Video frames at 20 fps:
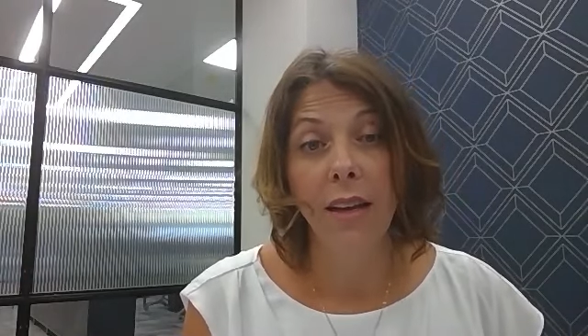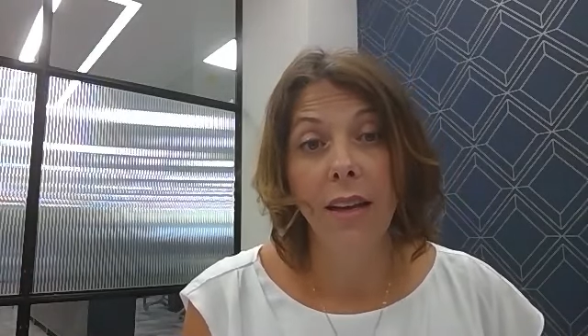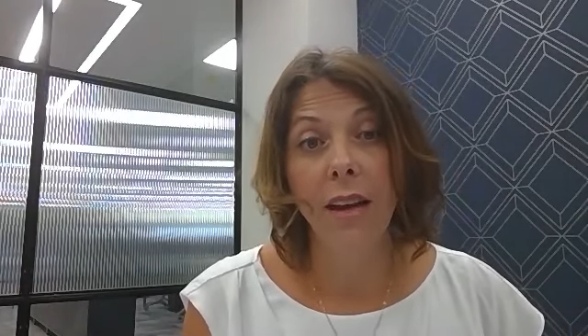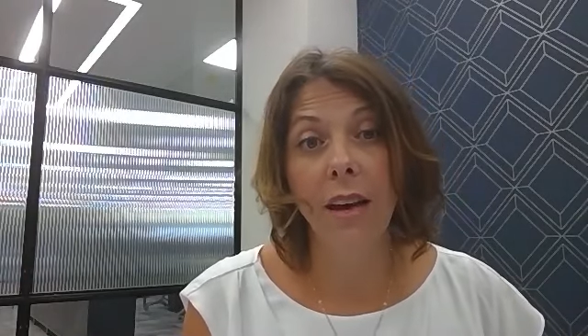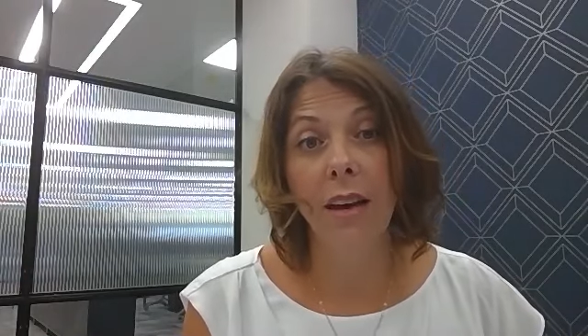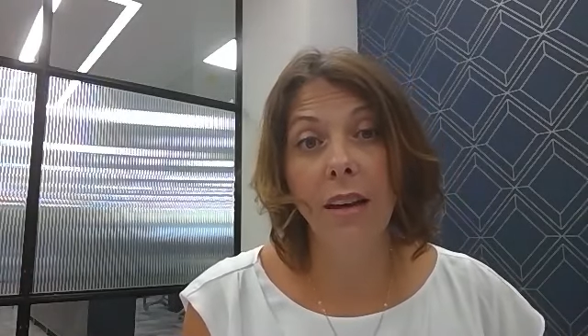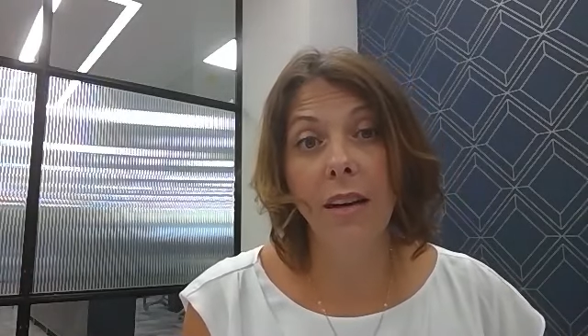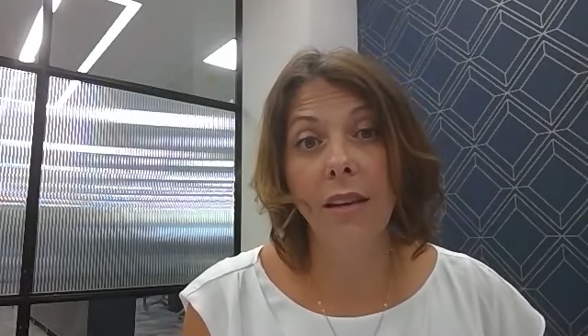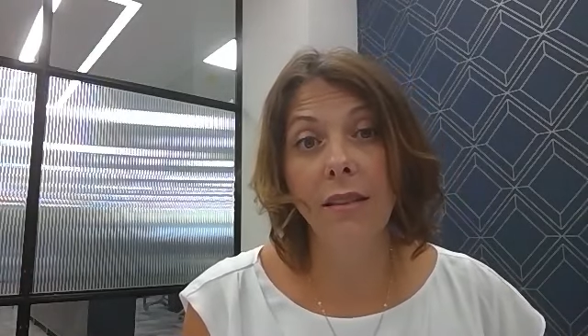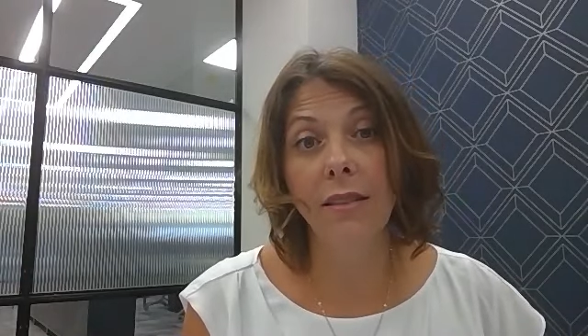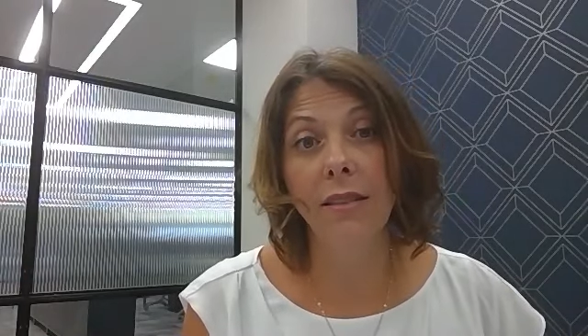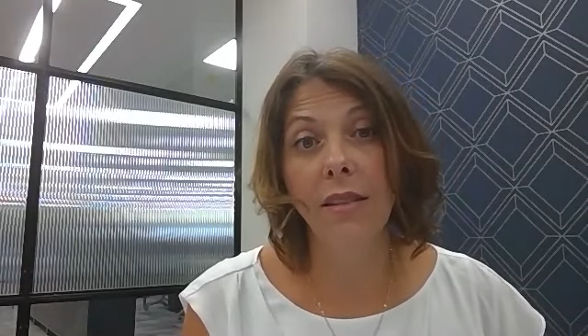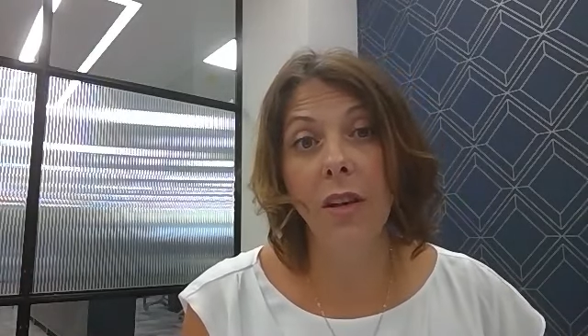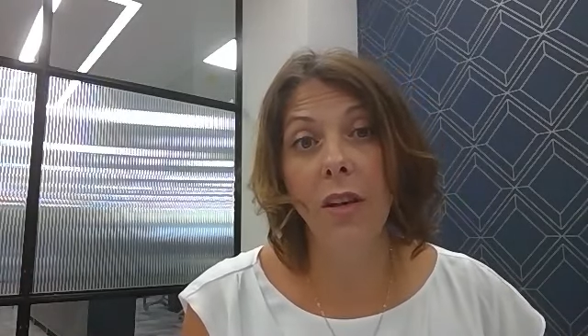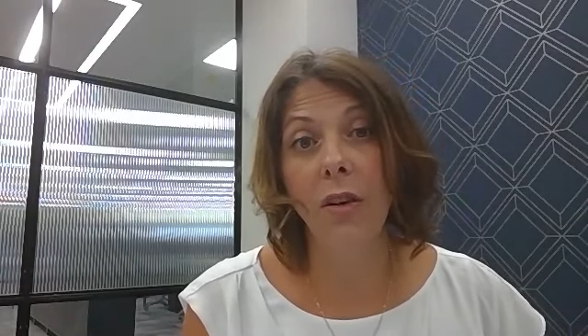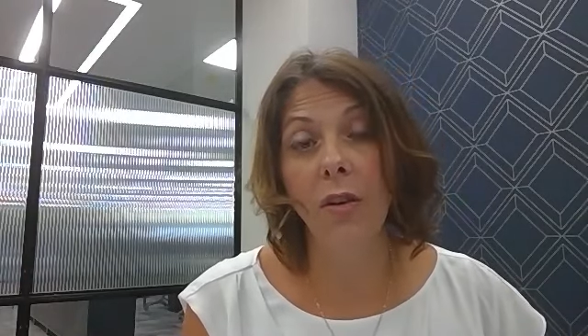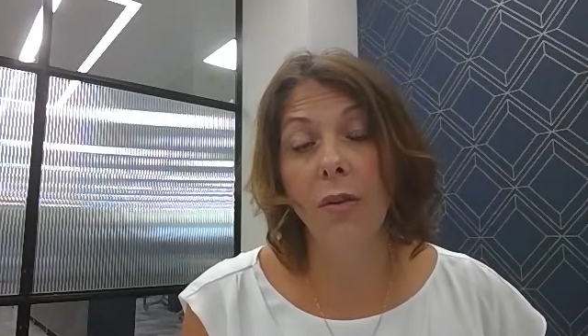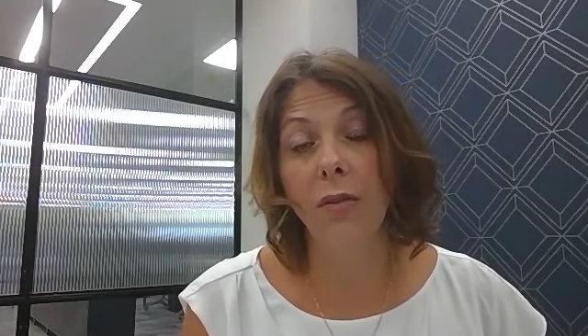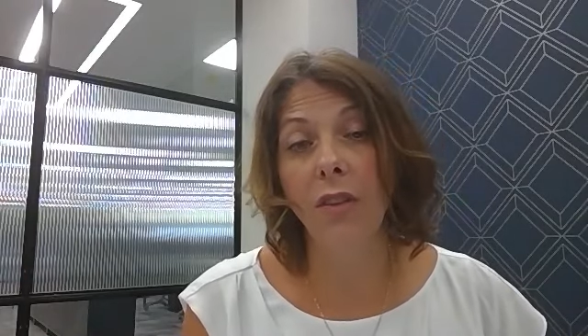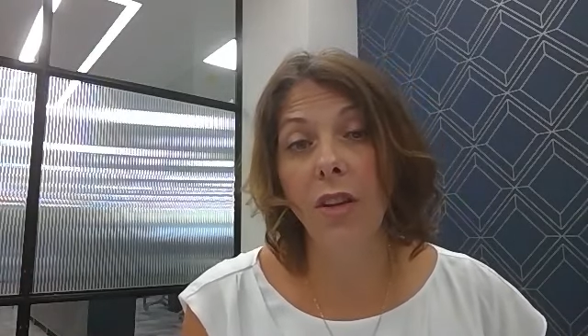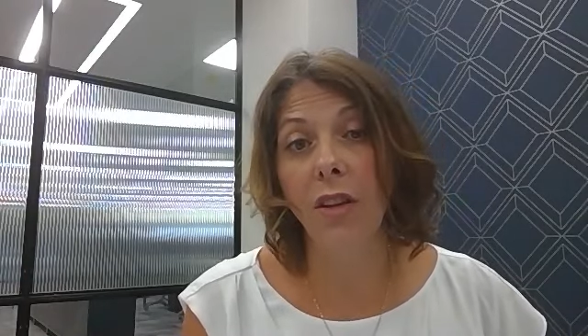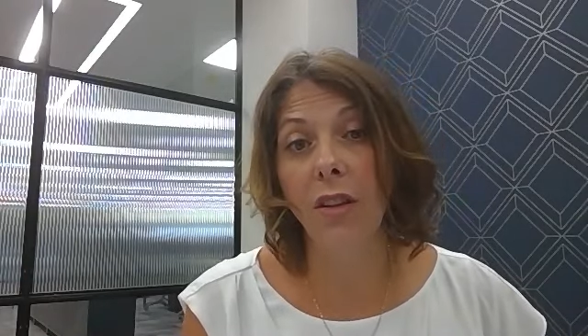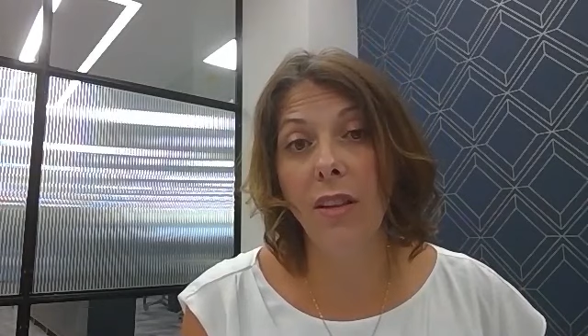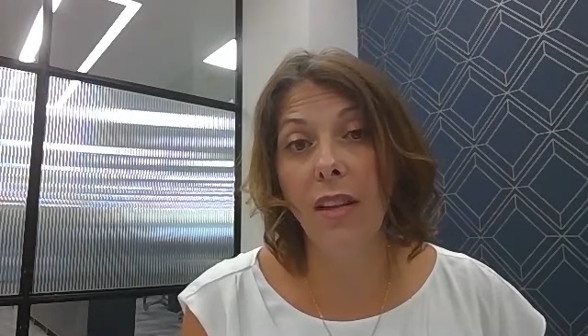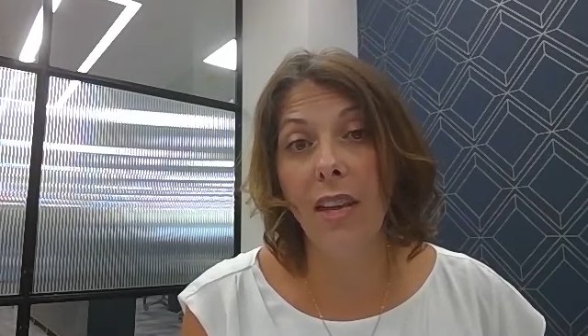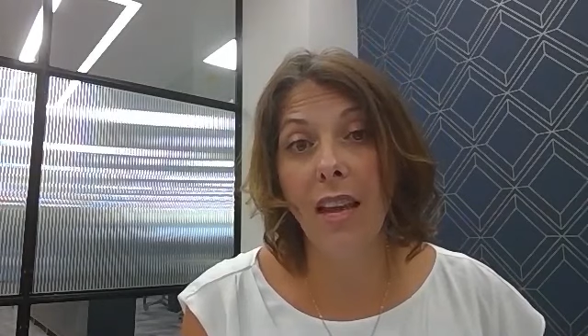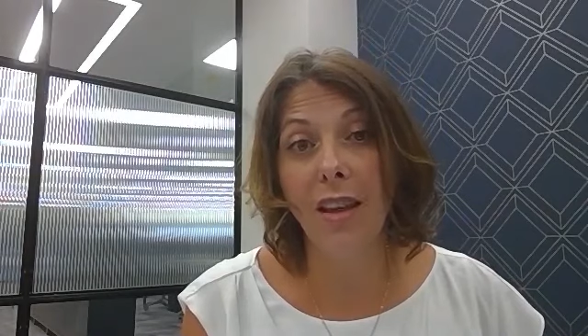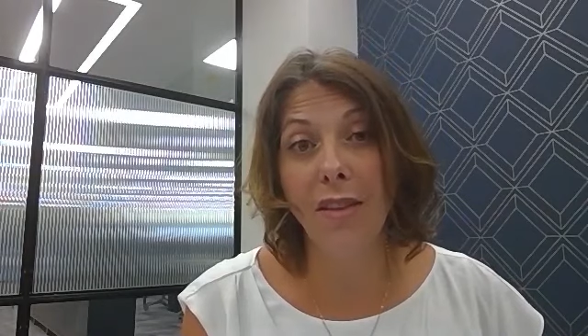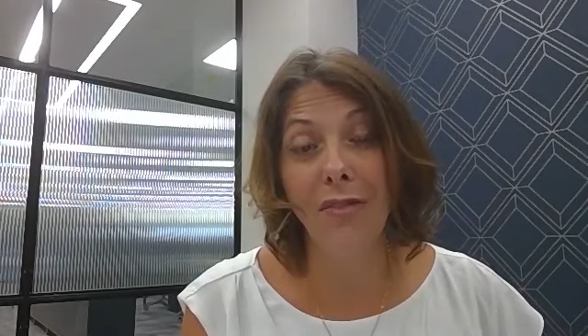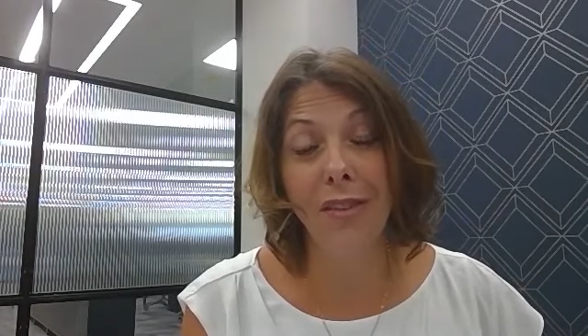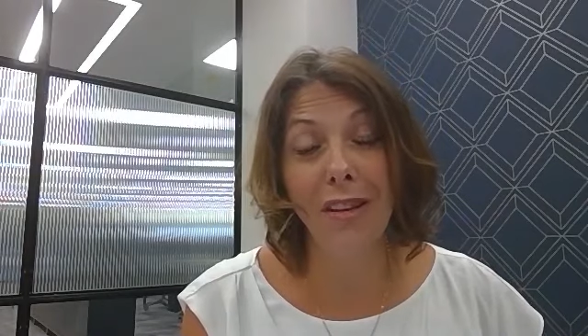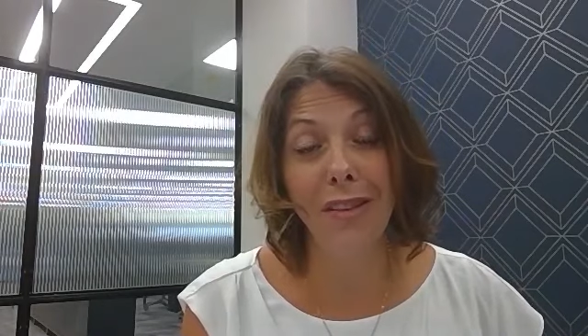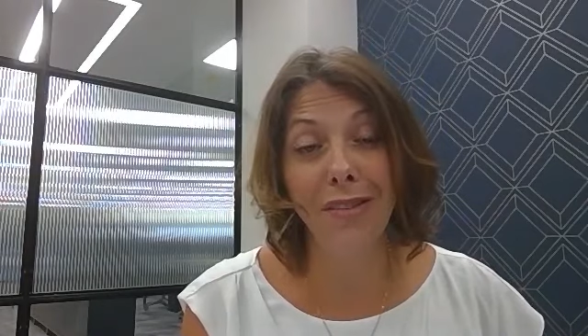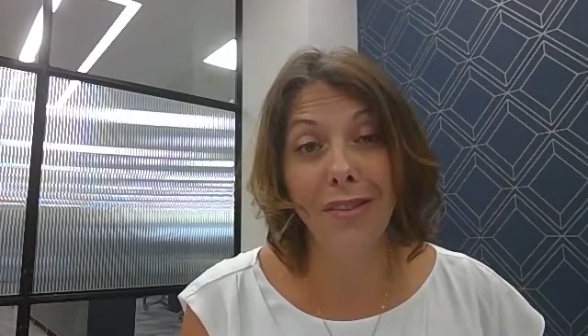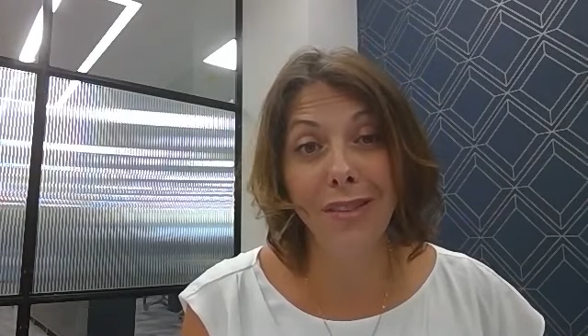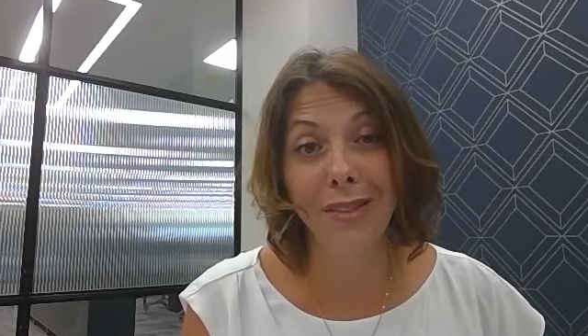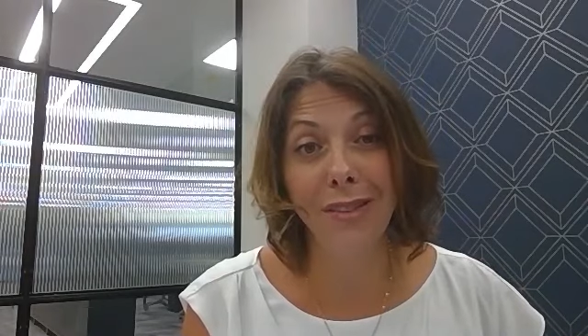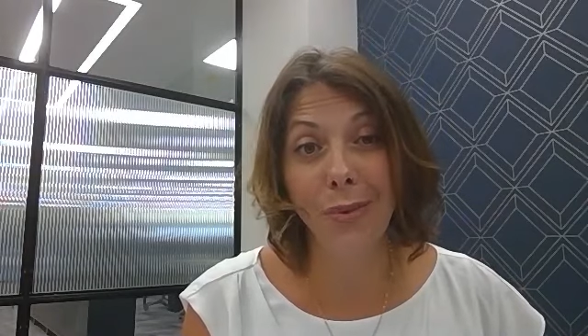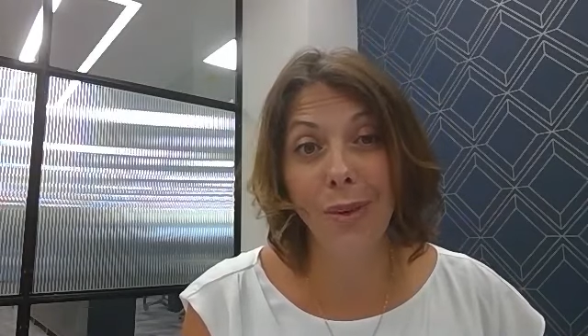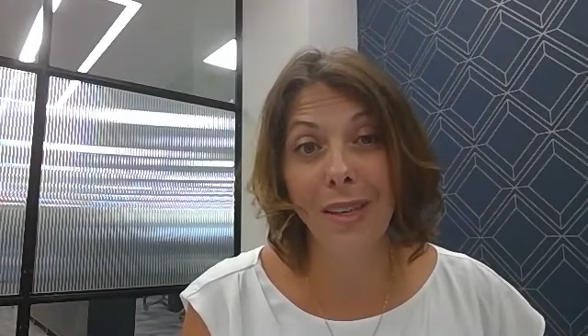So the evening of
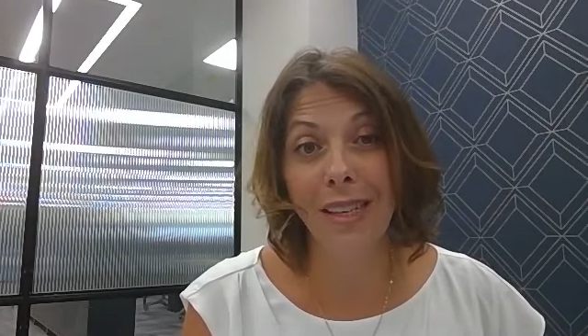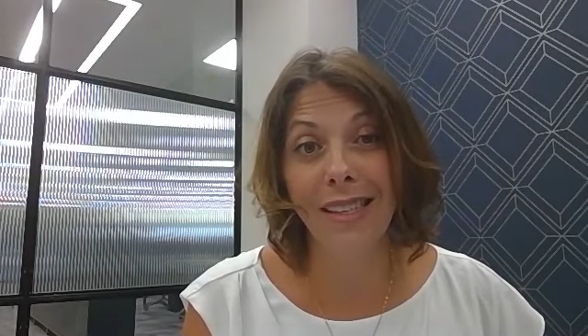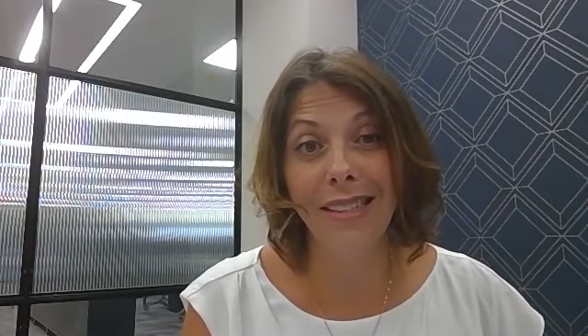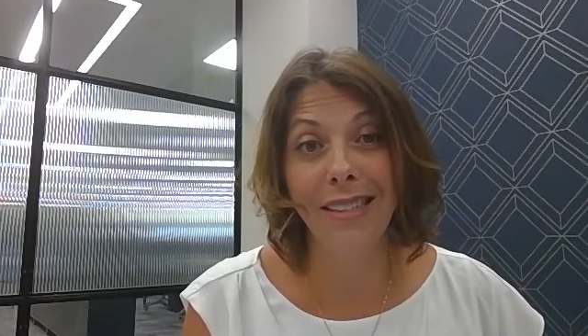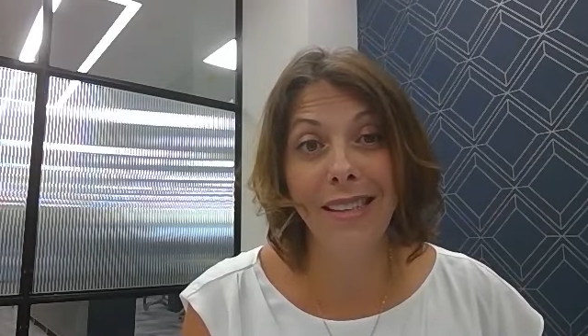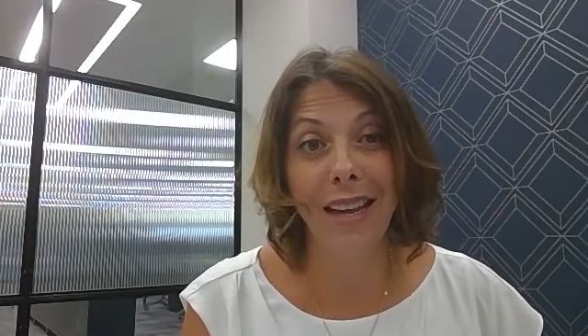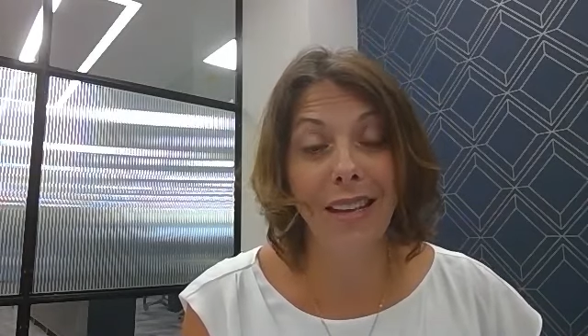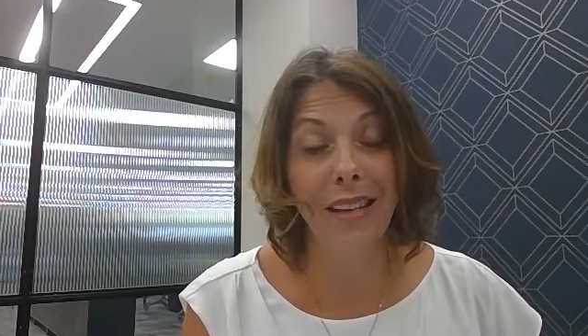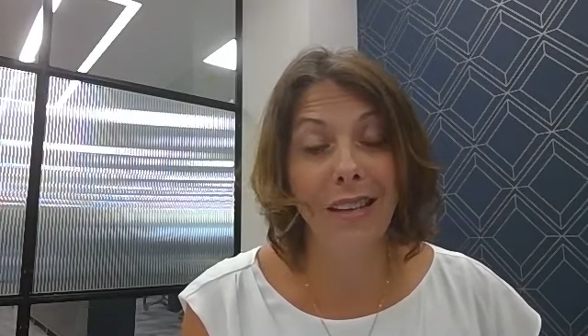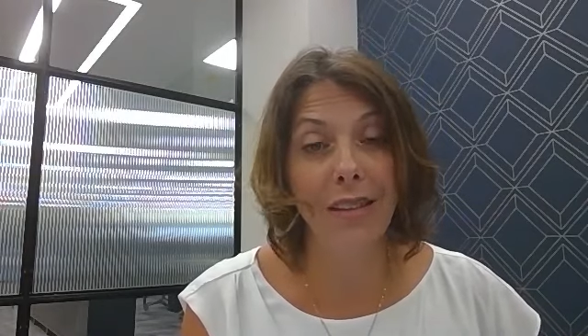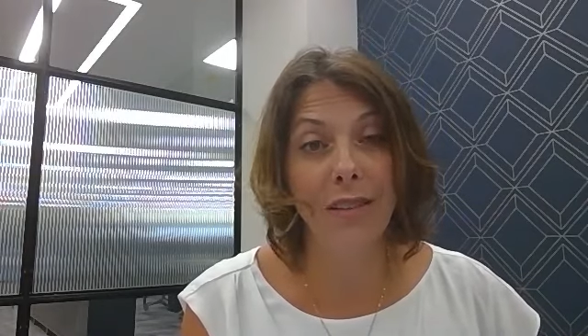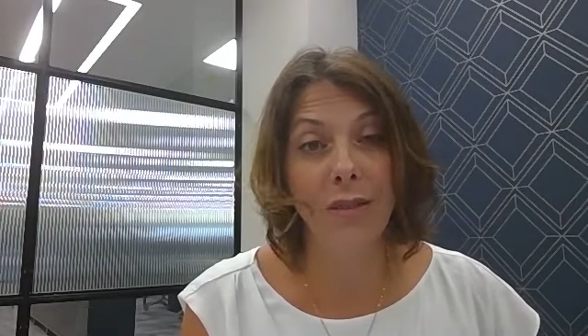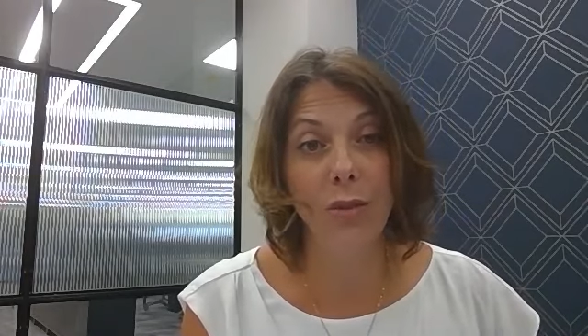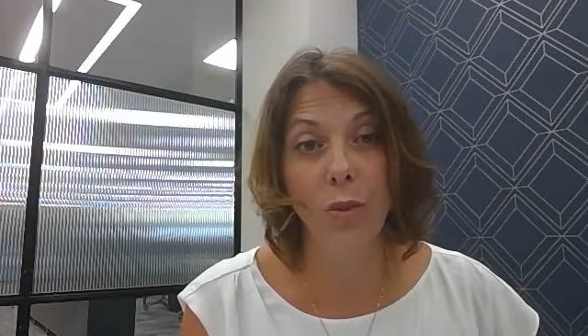the 22nd,